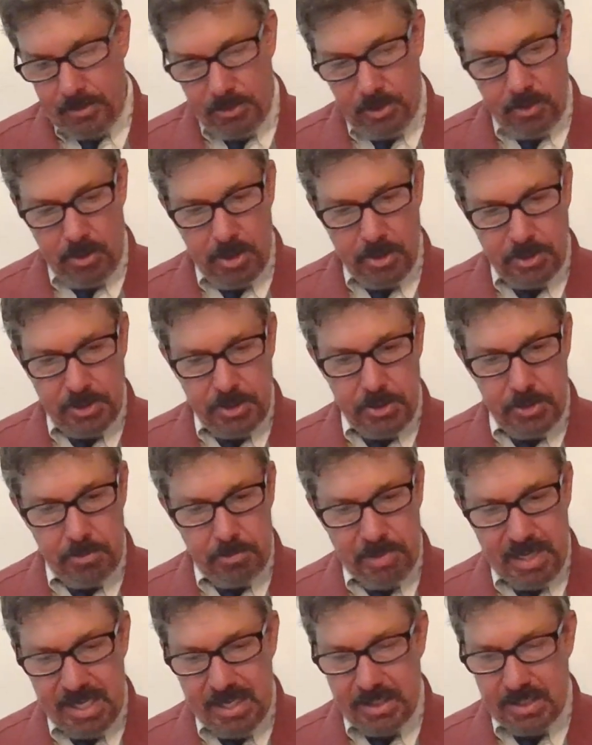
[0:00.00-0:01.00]
There are two
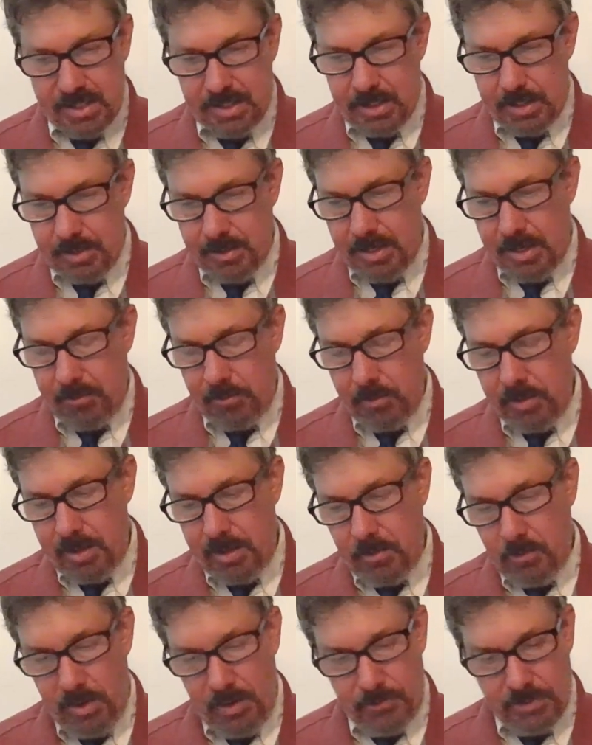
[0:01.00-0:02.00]
beasts that
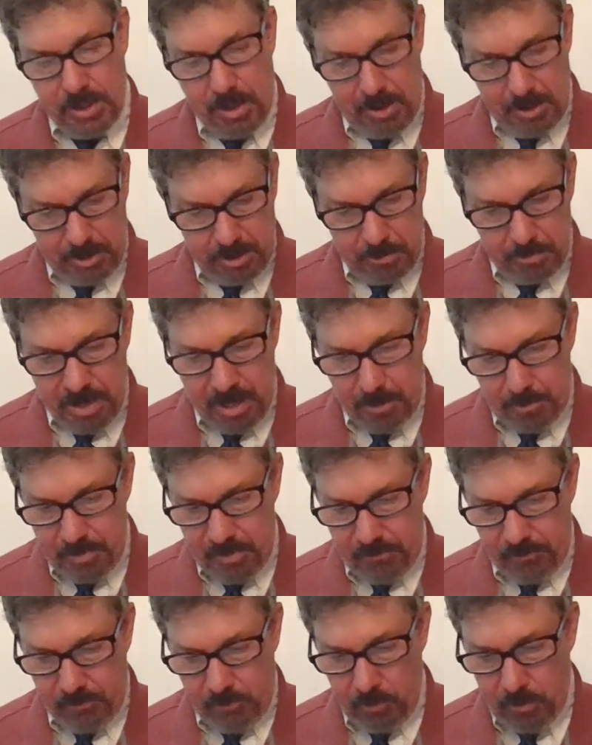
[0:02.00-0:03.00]
we, we've talked about
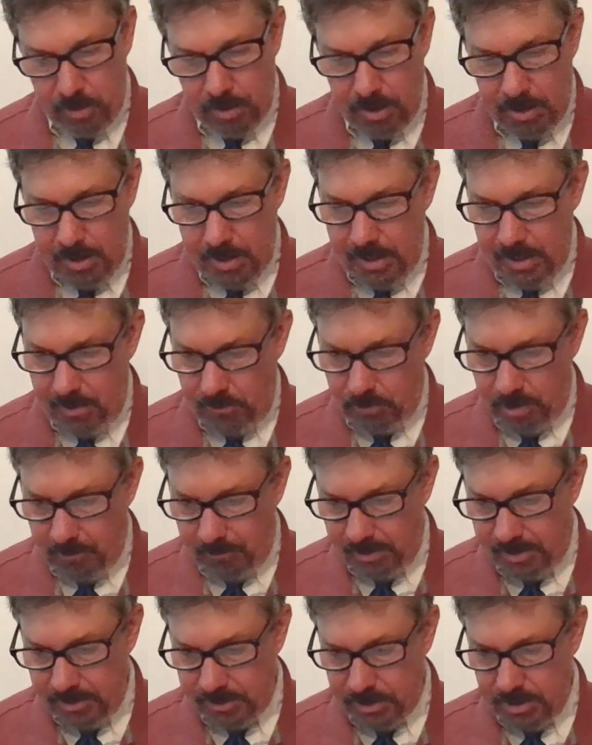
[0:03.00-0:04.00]
before. In
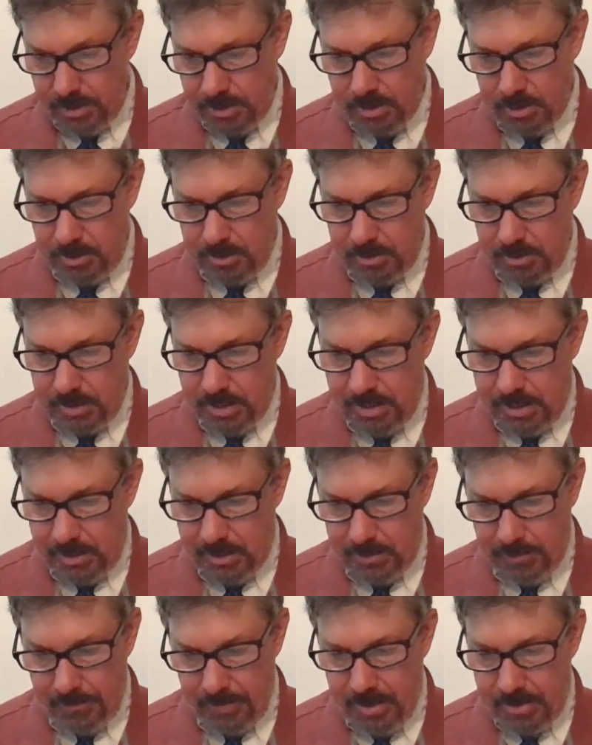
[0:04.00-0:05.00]
Revelation
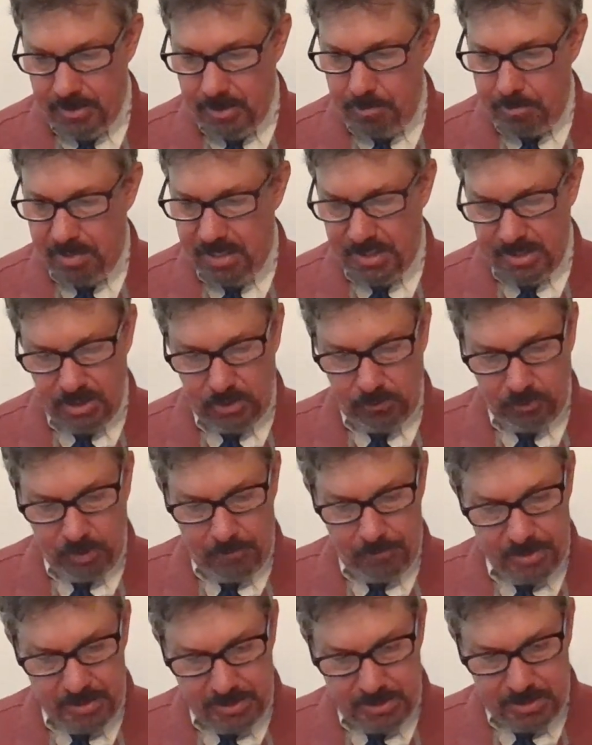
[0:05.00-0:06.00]
13, the beast
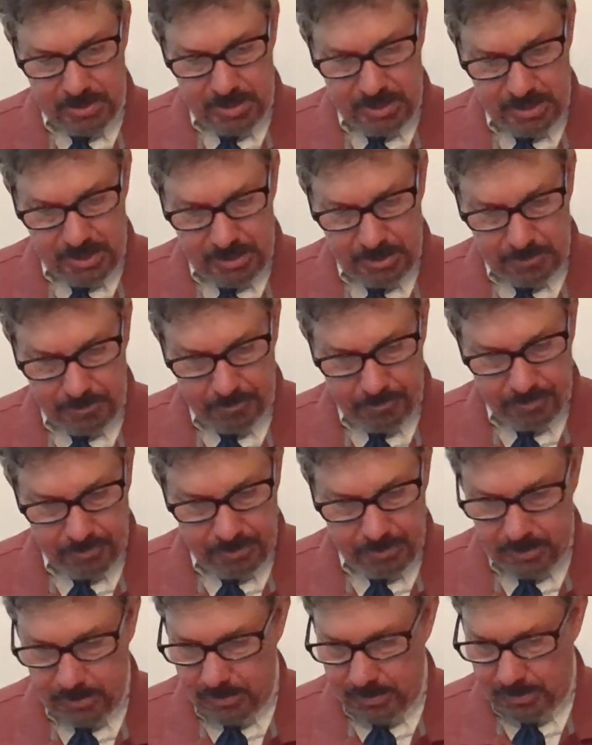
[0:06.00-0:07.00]
from the sea,
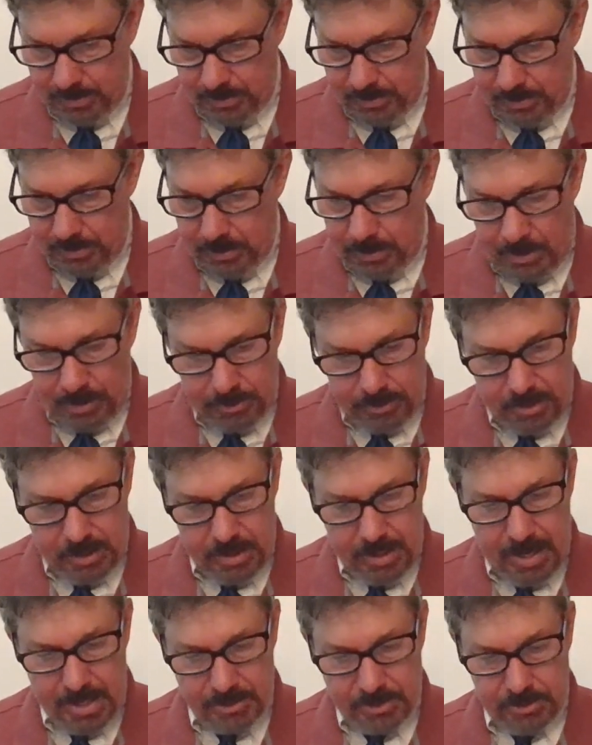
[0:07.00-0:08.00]

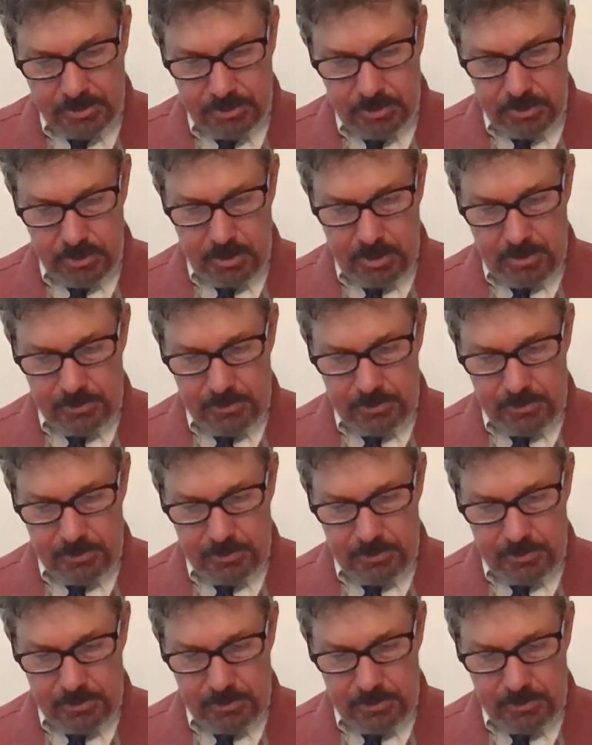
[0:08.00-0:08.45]
then I stood